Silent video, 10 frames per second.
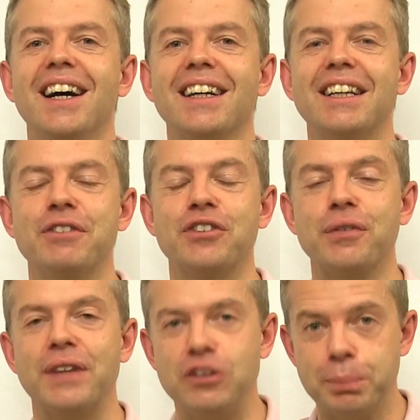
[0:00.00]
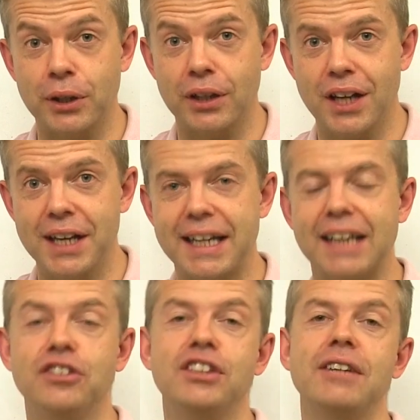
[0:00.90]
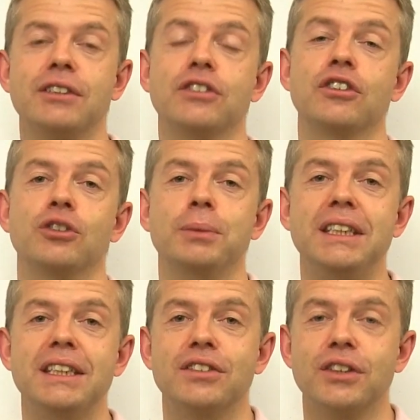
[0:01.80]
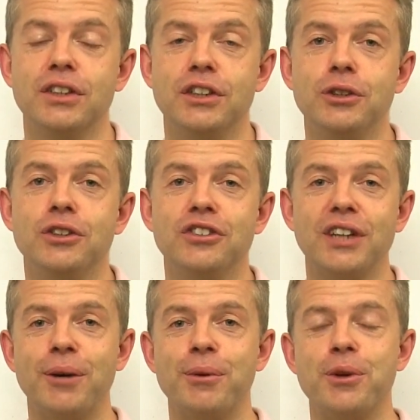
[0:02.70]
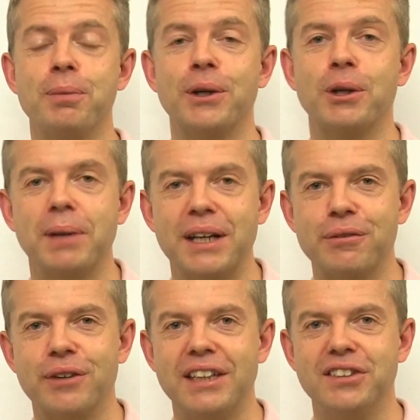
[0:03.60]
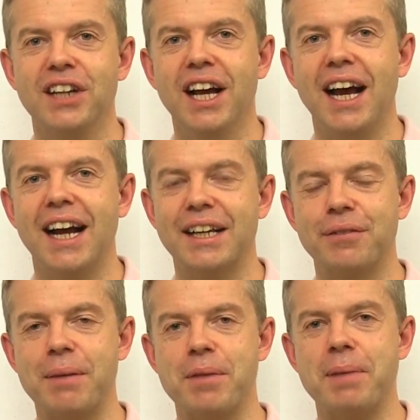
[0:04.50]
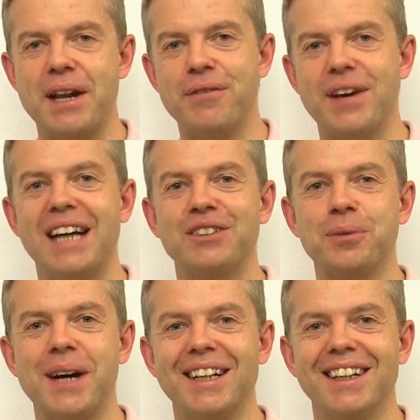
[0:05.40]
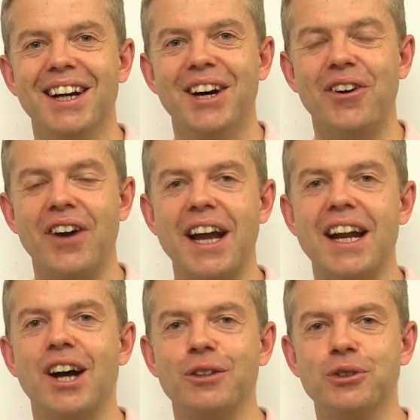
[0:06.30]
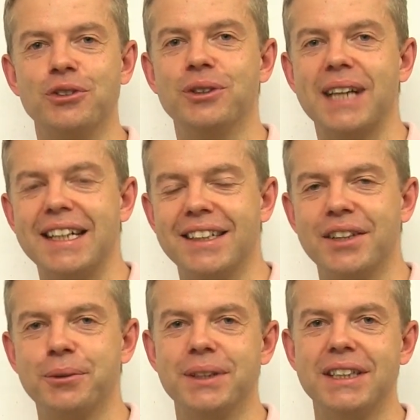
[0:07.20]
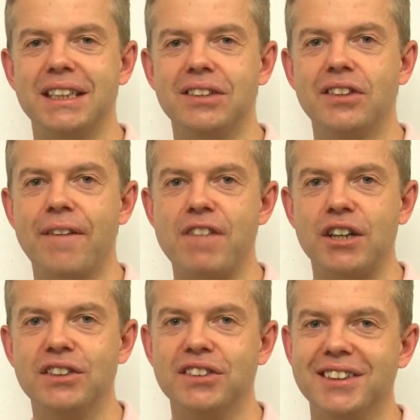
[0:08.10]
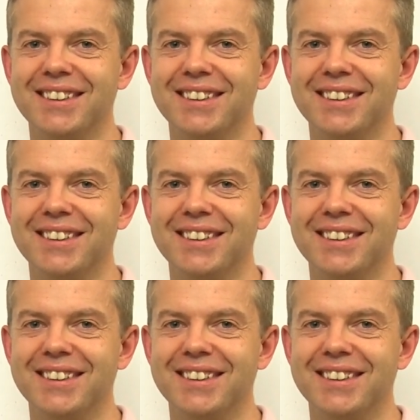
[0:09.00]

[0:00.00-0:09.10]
Give us a Facebook like and share it on social media so that you can share it with your poker playing friends and give them the benefit as well. All right, I'll talk to you again in another one of these very soon.